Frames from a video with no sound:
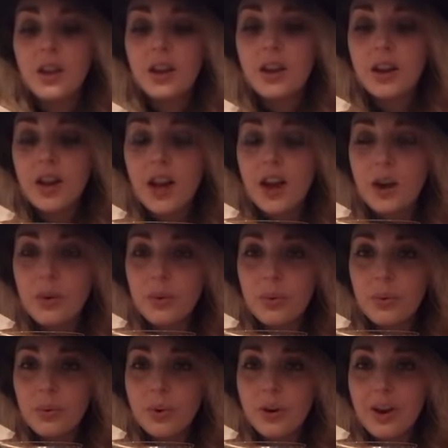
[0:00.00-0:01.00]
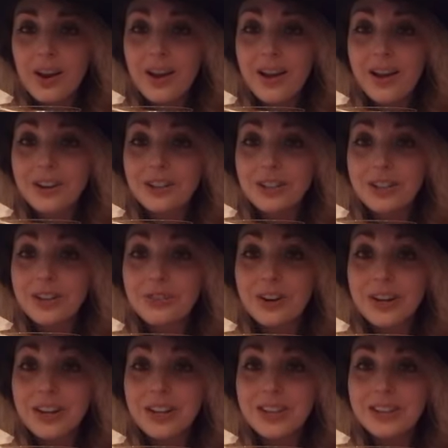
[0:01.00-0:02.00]
now we're not actually
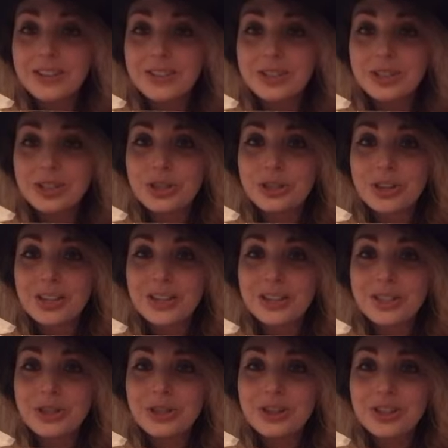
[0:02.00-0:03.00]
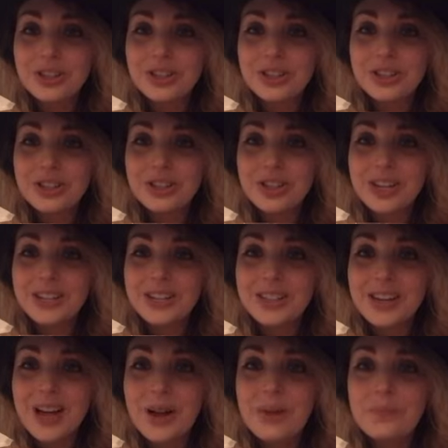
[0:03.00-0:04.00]
ready to drink this drink just
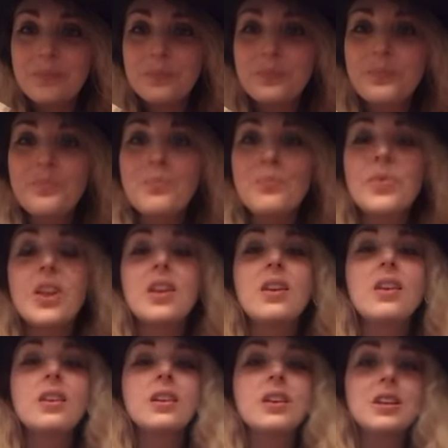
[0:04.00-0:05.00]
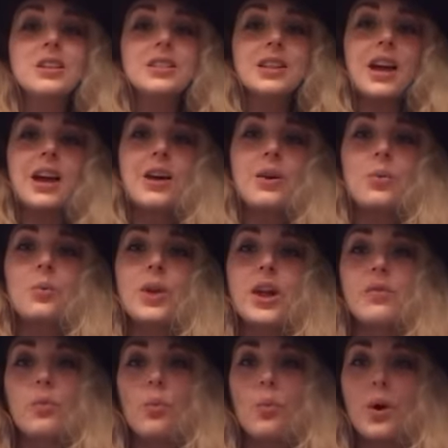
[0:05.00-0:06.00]
yet. because we
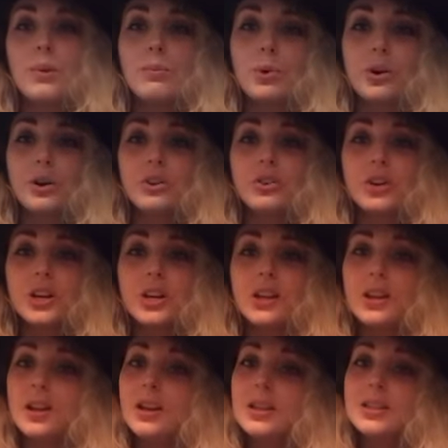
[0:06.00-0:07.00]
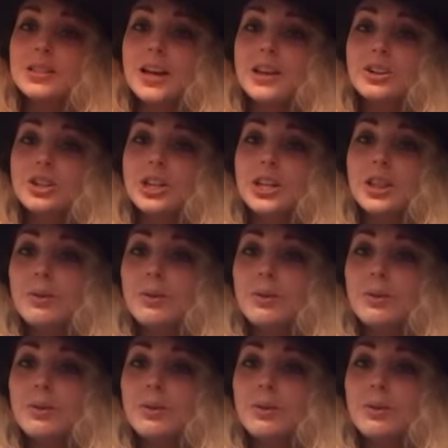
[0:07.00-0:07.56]
have one more ingredient, and it's actually the